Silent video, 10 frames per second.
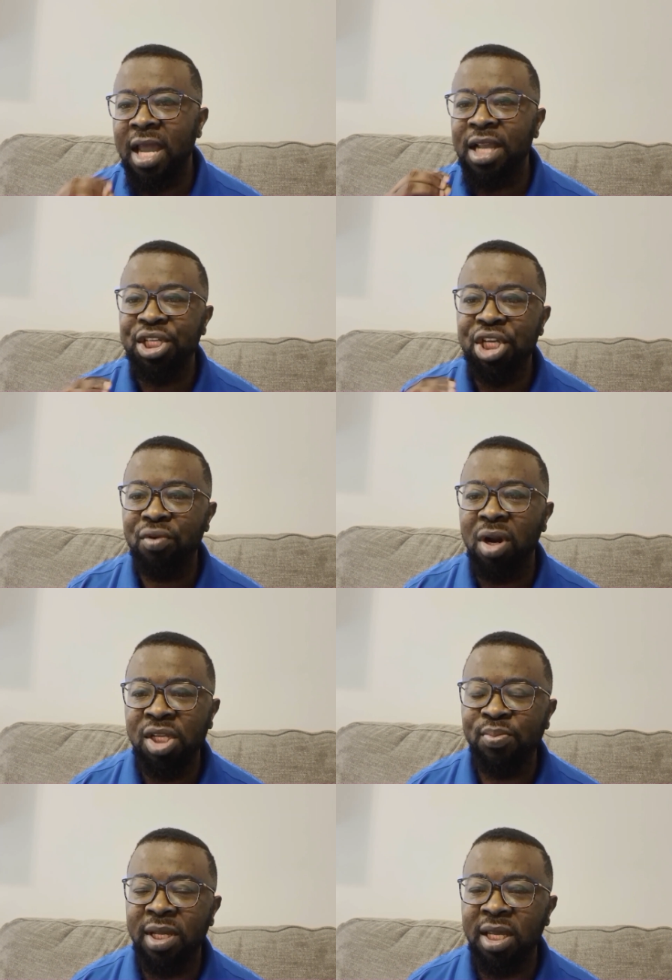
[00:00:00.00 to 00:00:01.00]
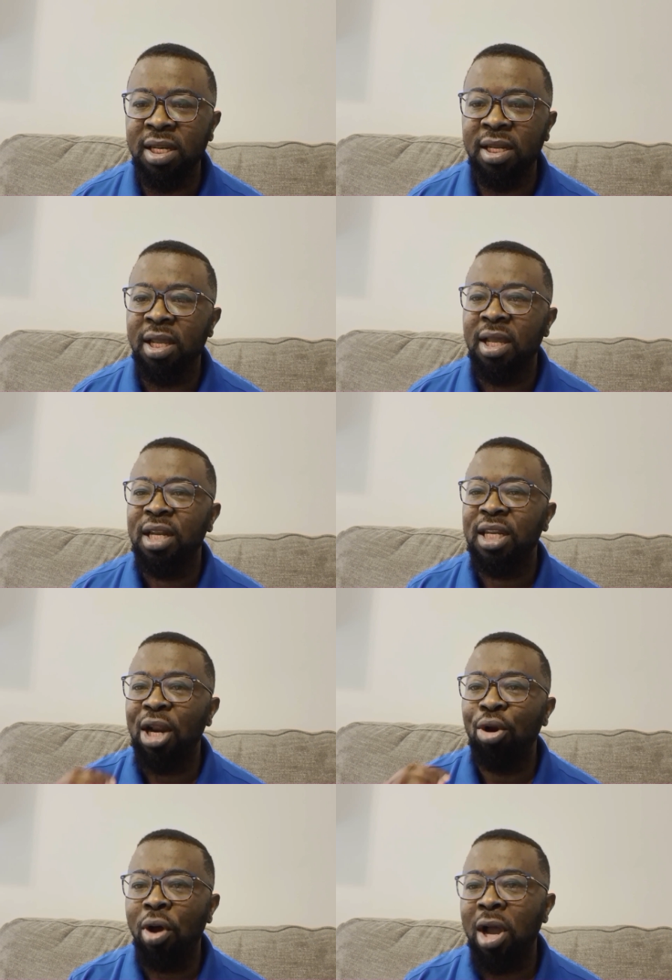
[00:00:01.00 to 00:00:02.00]
And generally speaking, the
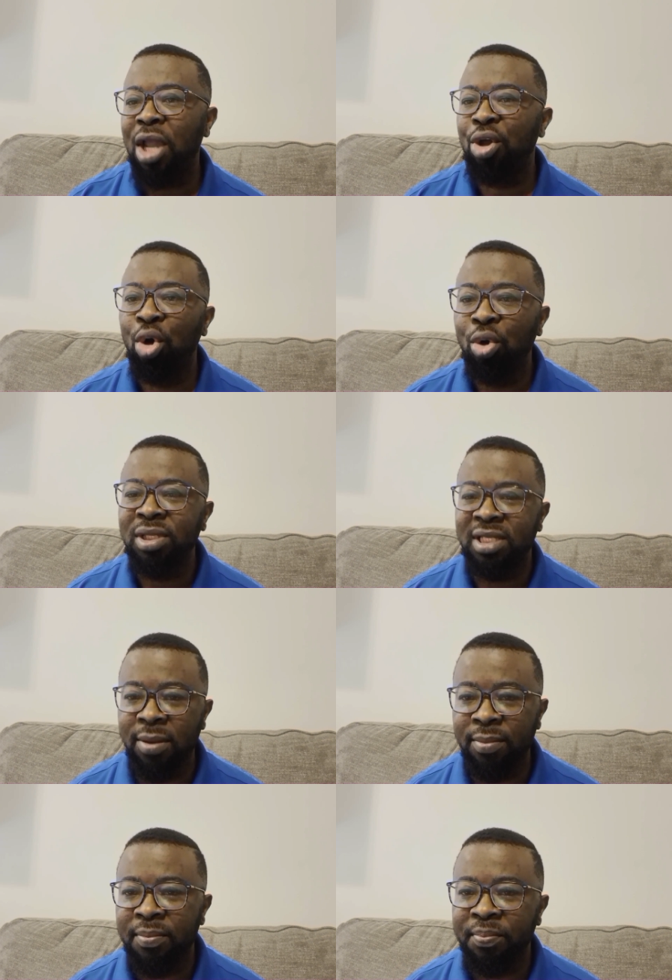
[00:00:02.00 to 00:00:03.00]
longer your loan term,